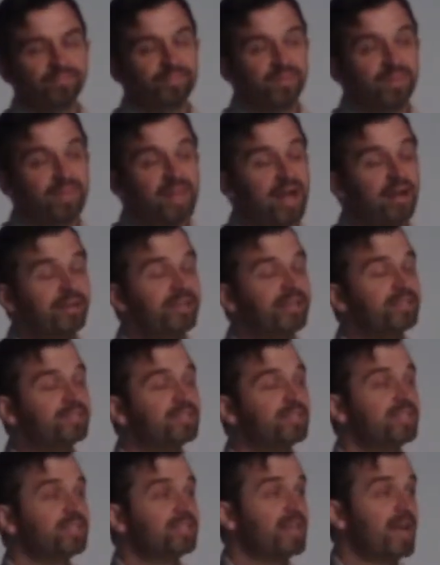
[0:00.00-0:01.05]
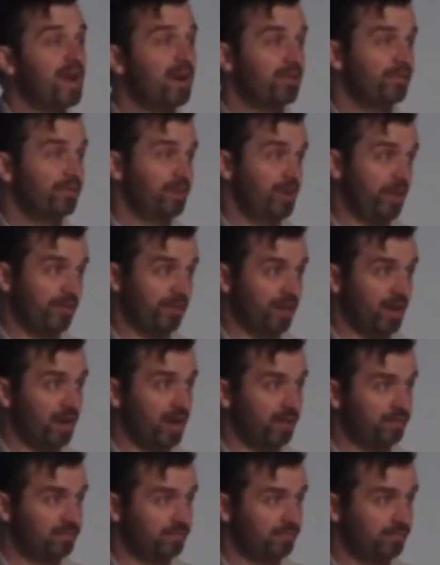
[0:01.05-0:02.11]
Now he is in a town of another
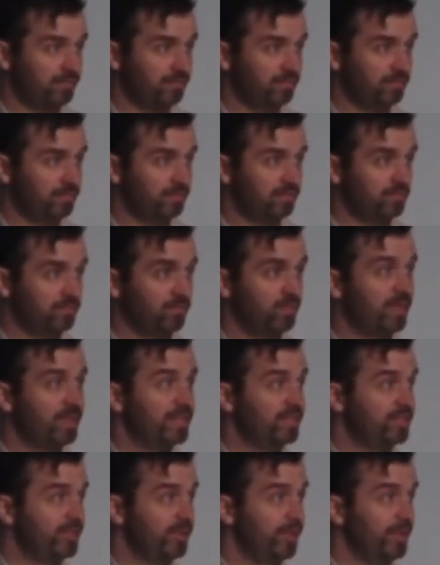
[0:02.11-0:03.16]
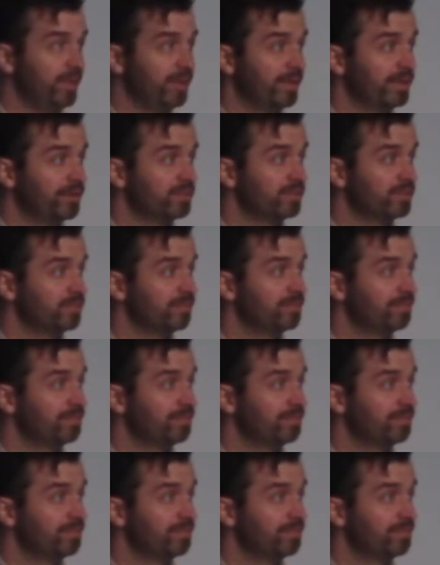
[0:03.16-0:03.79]
god when he's doing this.